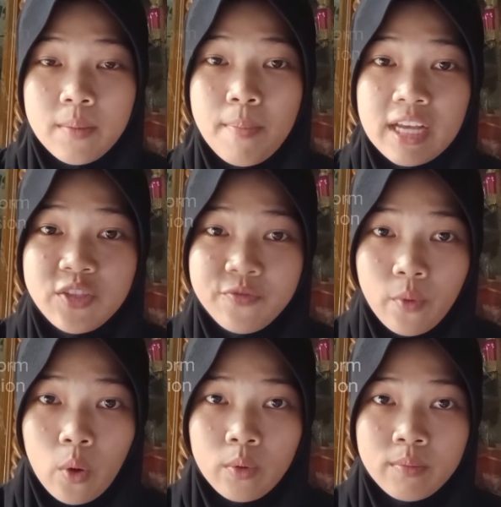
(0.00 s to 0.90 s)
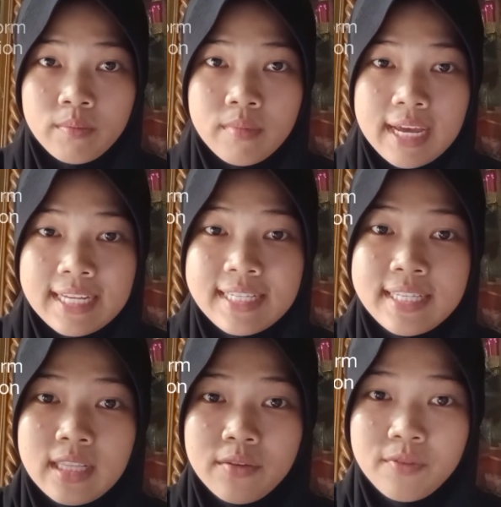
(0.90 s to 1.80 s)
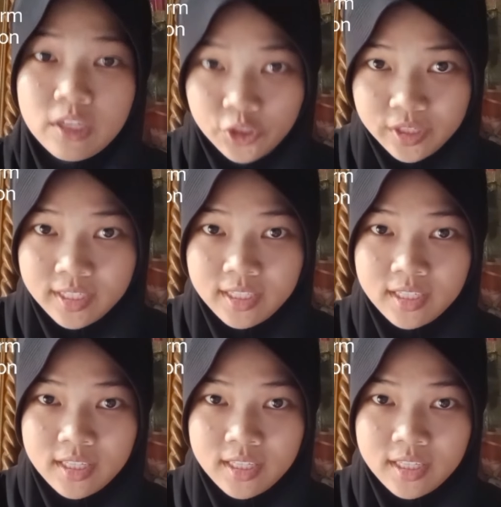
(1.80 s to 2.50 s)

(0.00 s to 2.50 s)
best form is television.